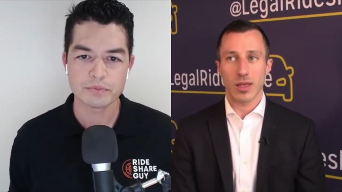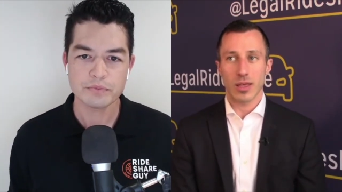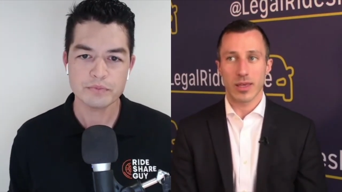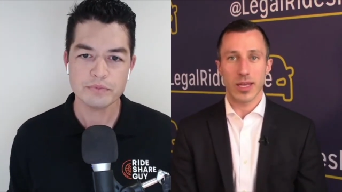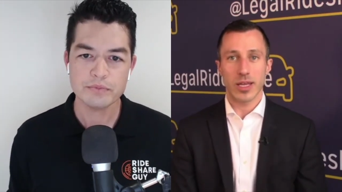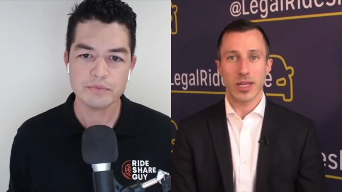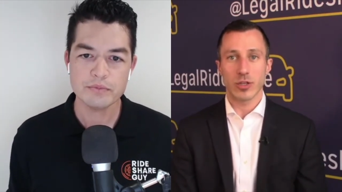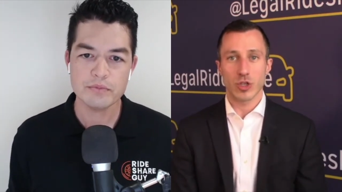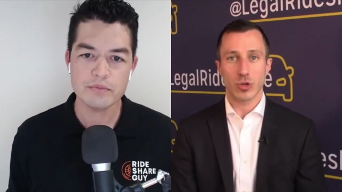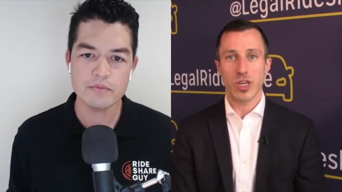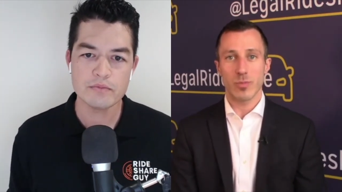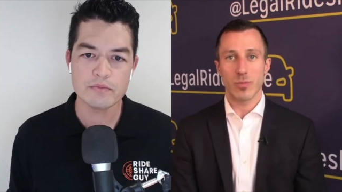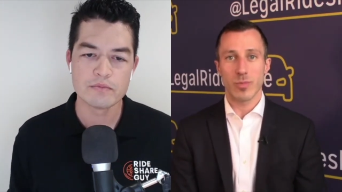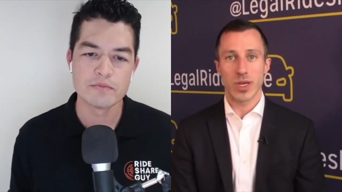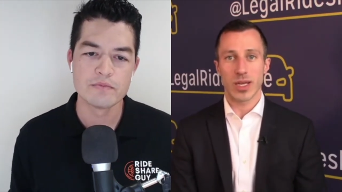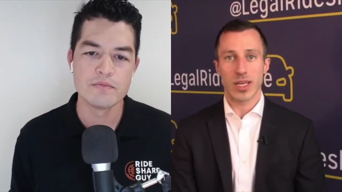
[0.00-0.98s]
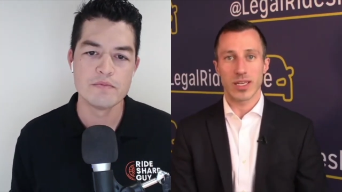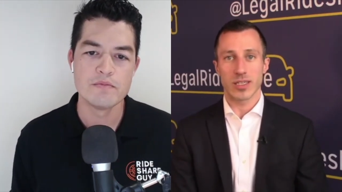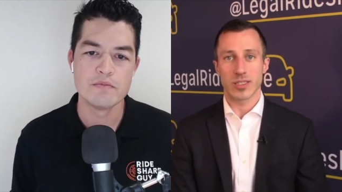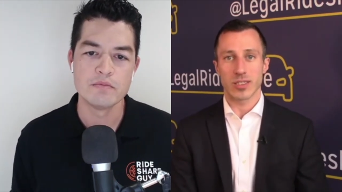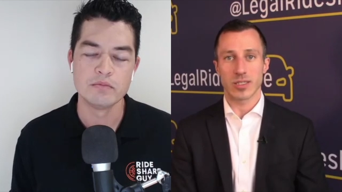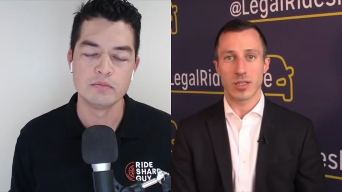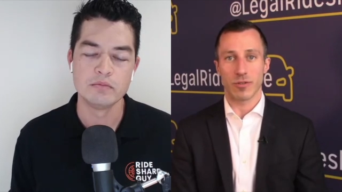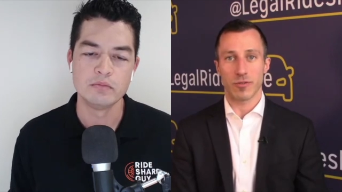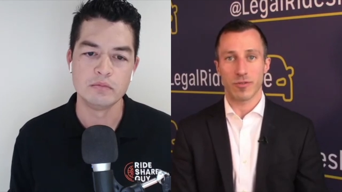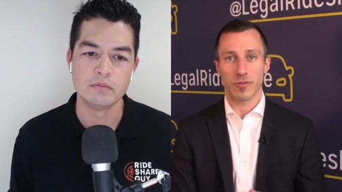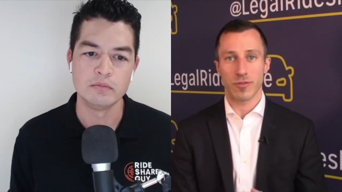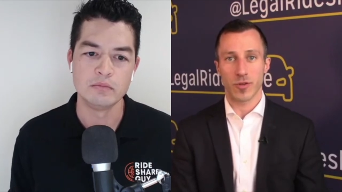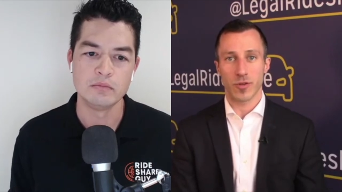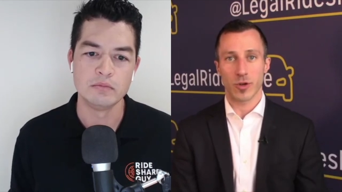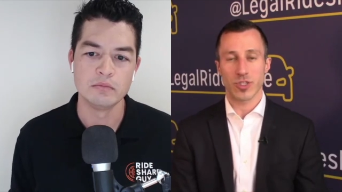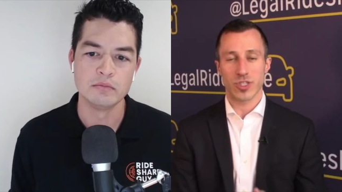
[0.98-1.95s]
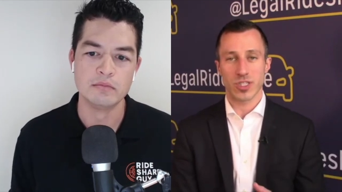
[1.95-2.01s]
Speaker 1: Getting treatment is the
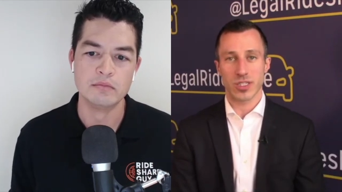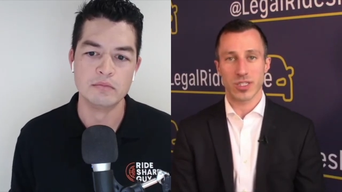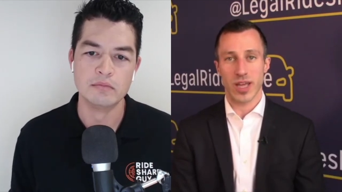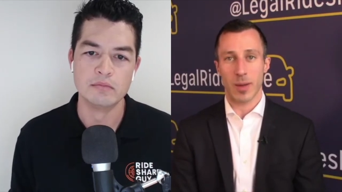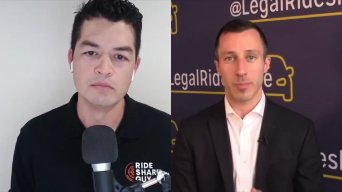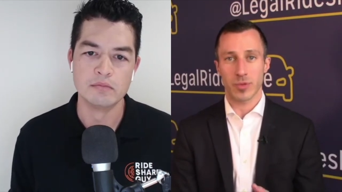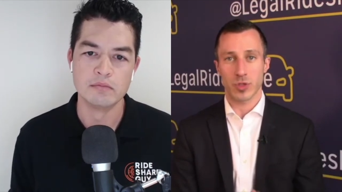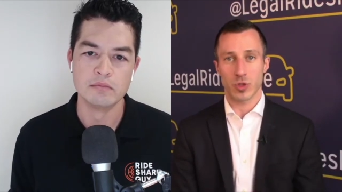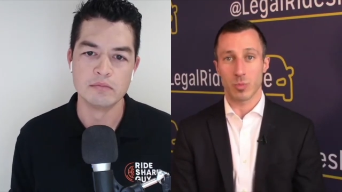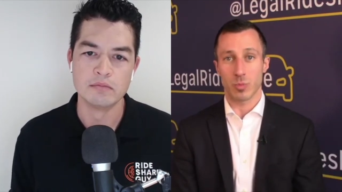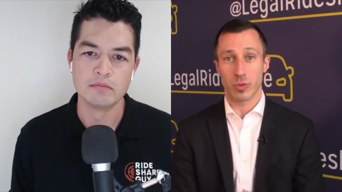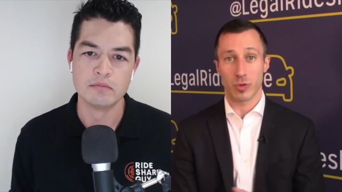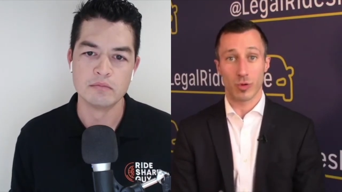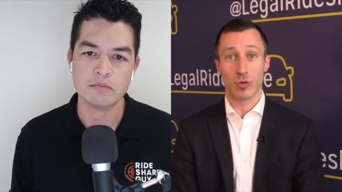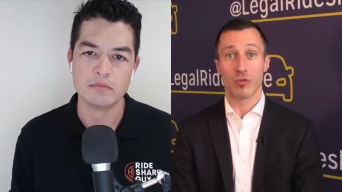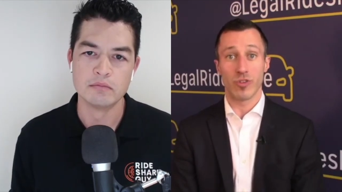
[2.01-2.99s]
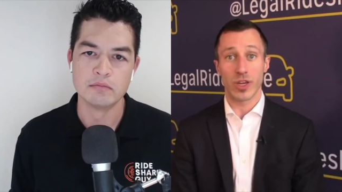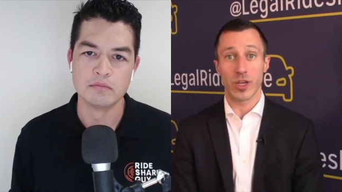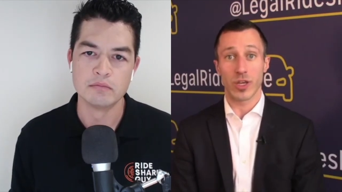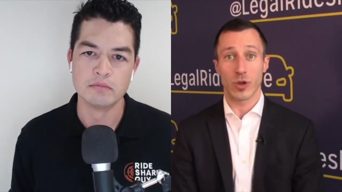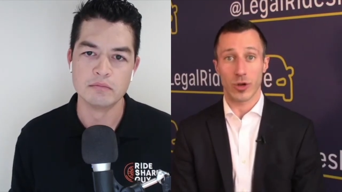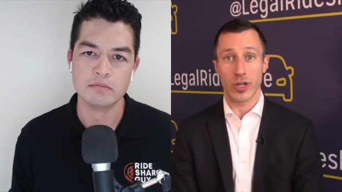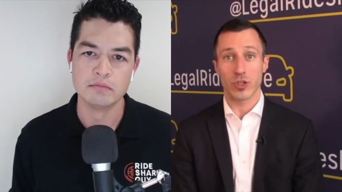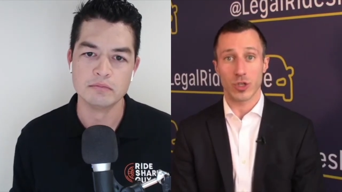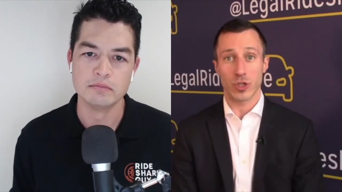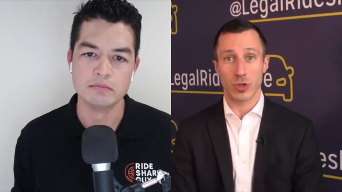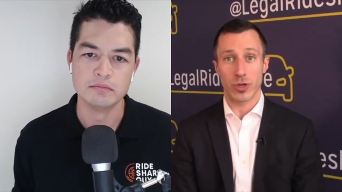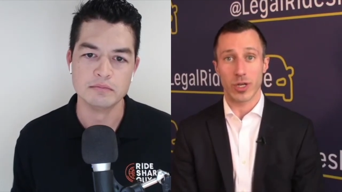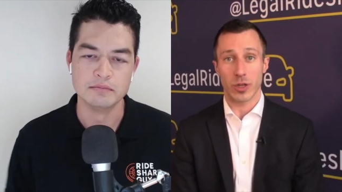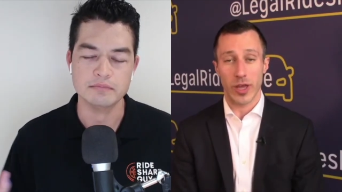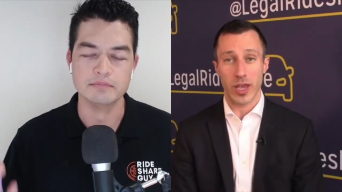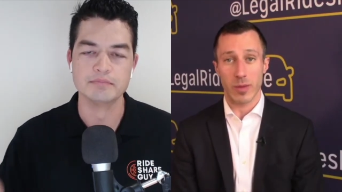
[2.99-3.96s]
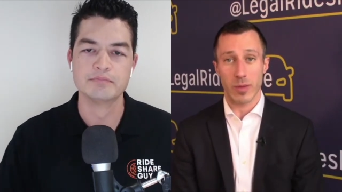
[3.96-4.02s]
first step to proving your injury
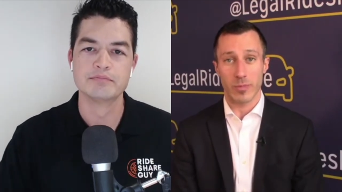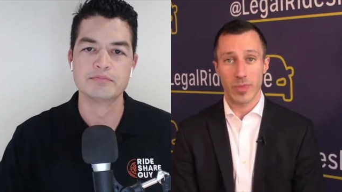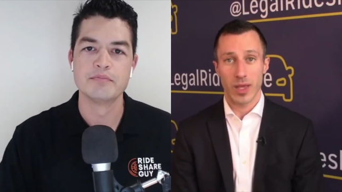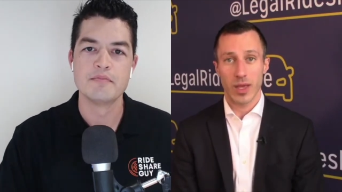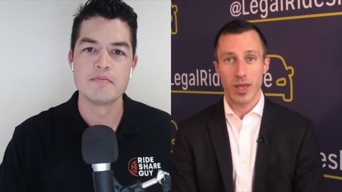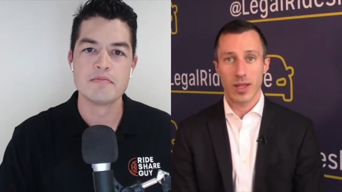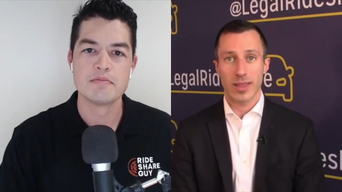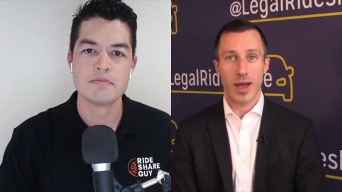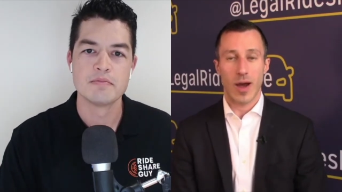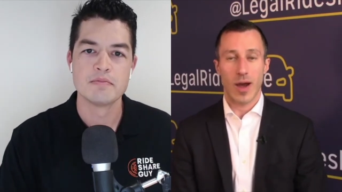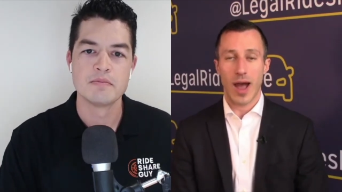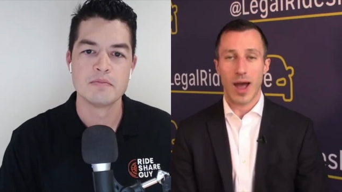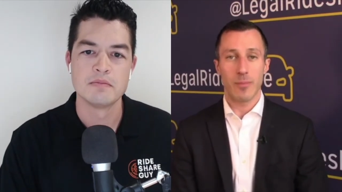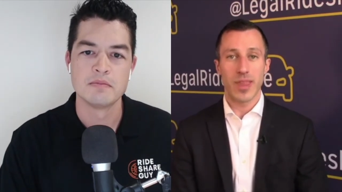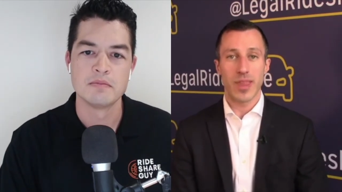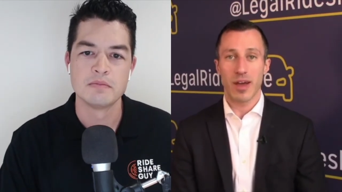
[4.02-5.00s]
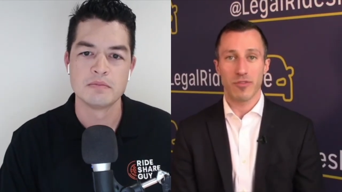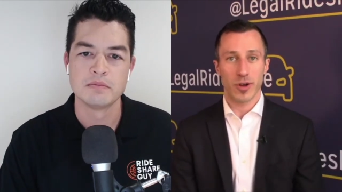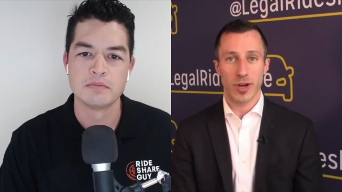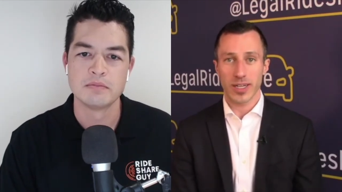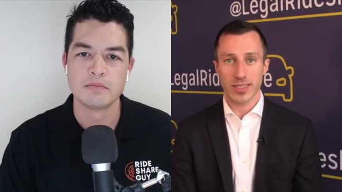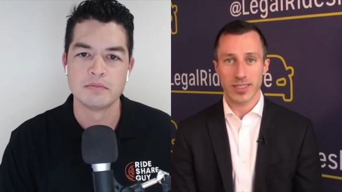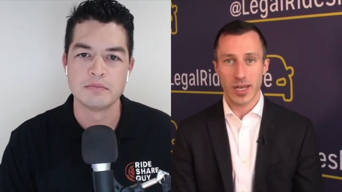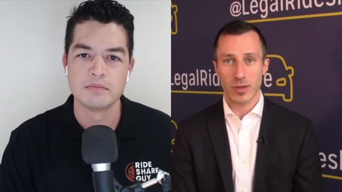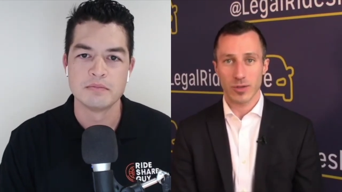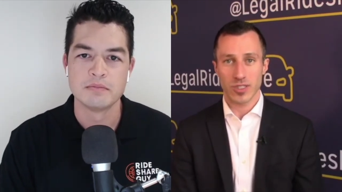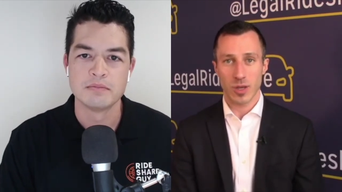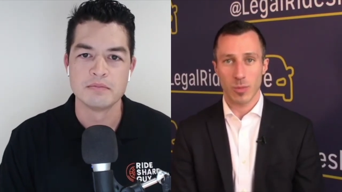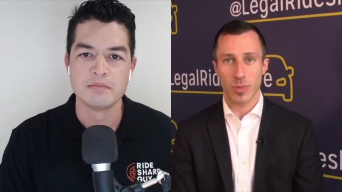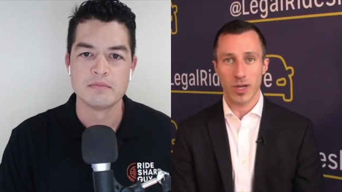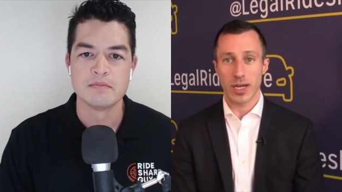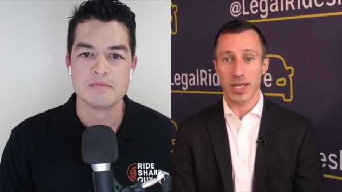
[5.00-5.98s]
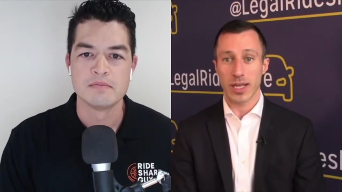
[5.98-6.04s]
claim. Mm. Now, I'm never going to tell
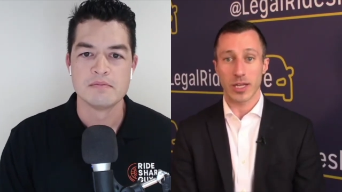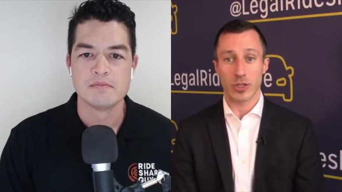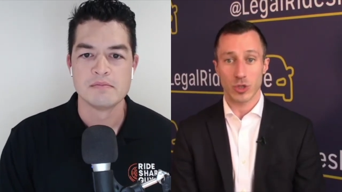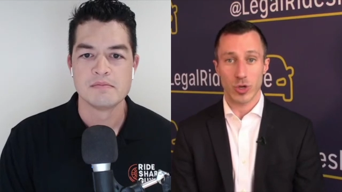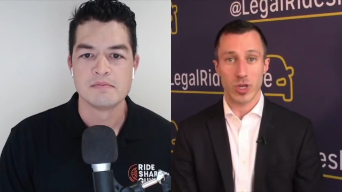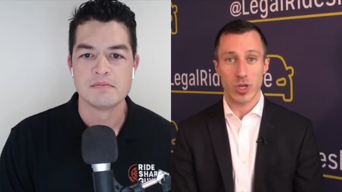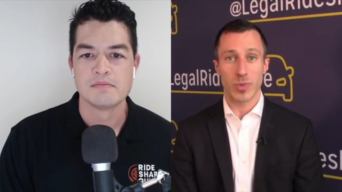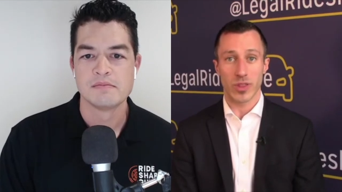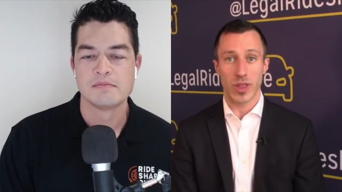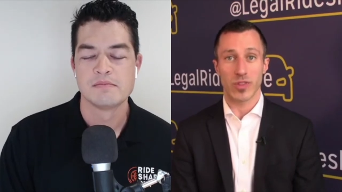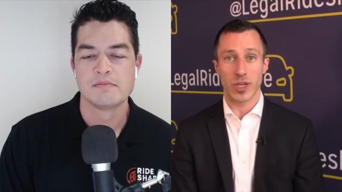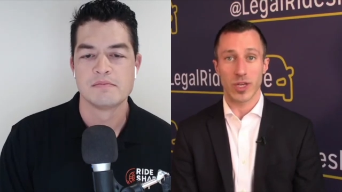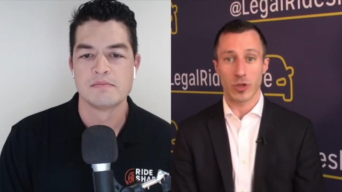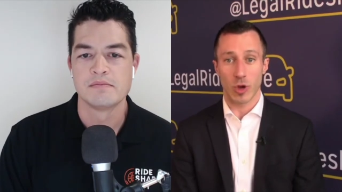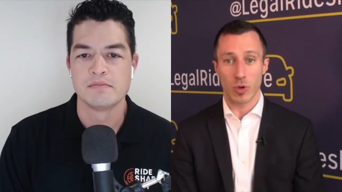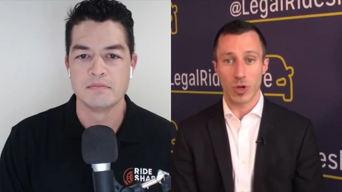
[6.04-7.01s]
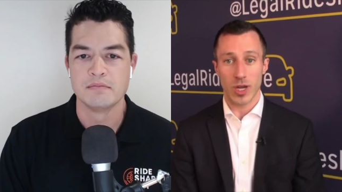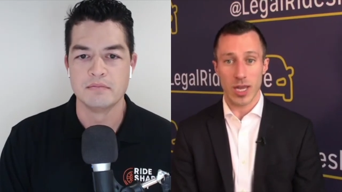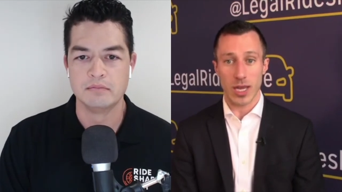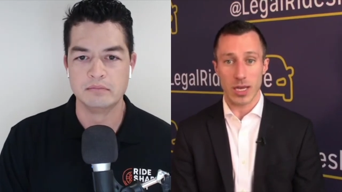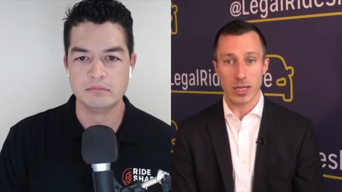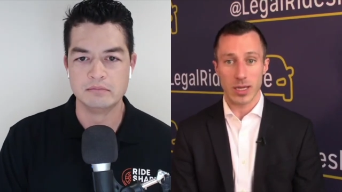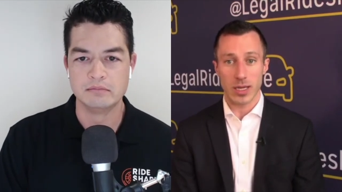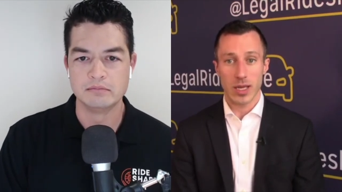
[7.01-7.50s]
somebody to get treatment that they don't need,